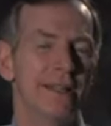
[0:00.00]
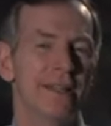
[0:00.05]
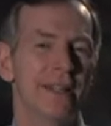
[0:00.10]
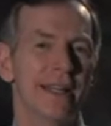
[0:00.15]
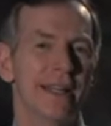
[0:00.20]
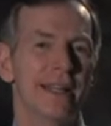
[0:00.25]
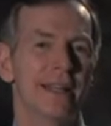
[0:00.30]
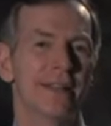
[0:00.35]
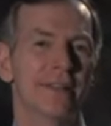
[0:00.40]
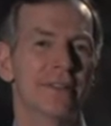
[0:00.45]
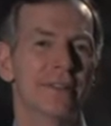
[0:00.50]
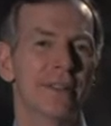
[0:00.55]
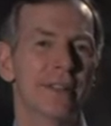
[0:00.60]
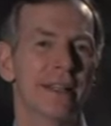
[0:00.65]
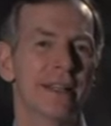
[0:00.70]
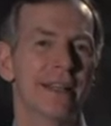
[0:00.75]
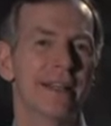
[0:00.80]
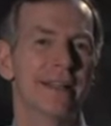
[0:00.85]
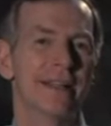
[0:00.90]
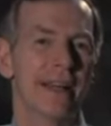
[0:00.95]
of the things
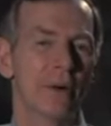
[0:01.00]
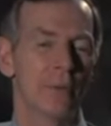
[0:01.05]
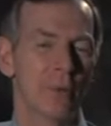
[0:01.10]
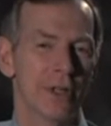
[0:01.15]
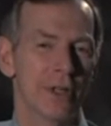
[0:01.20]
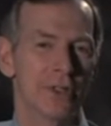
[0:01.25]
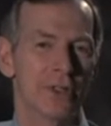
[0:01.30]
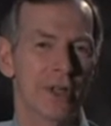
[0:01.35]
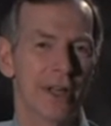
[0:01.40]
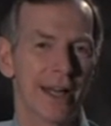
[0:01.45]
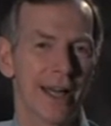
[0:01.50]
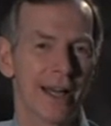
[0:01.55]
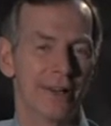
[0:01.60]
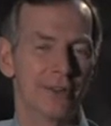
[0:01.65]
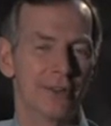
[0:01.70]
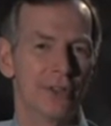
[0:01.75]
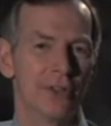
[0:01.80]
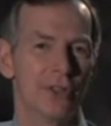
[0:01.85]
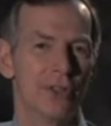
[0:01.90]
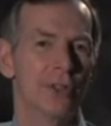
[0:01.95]
that we set
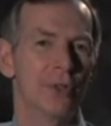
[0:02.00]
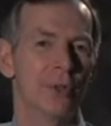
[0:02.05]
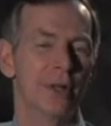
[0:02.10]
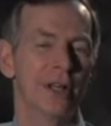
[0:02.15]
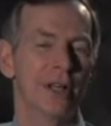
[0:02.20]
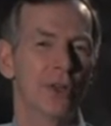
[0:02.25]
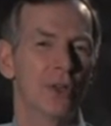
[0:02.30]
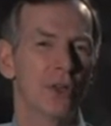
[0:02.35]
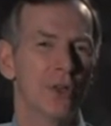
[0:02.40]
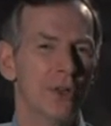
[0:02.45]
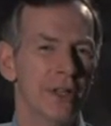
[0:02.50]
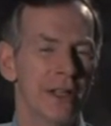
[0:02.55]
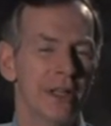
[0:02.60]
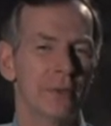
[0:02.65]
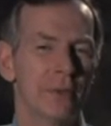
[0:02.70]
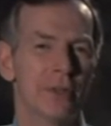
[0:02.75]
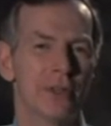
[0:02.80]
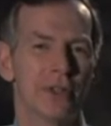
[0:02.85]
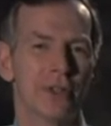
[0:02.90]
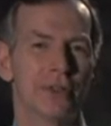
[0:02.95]
out to do,
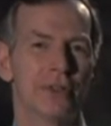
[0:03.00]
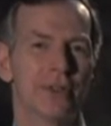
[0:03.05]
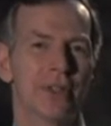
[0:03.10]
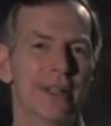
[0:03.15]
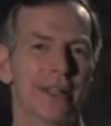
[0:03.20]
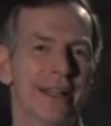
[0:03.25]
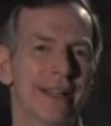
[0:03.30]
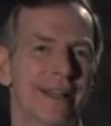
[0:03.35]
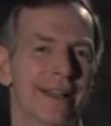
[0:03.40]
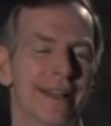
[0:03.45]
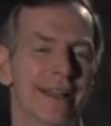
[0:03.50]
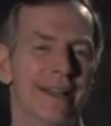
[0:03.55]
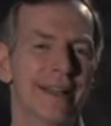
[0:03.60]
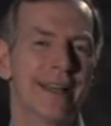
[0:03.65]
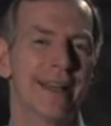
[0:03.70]
including reducing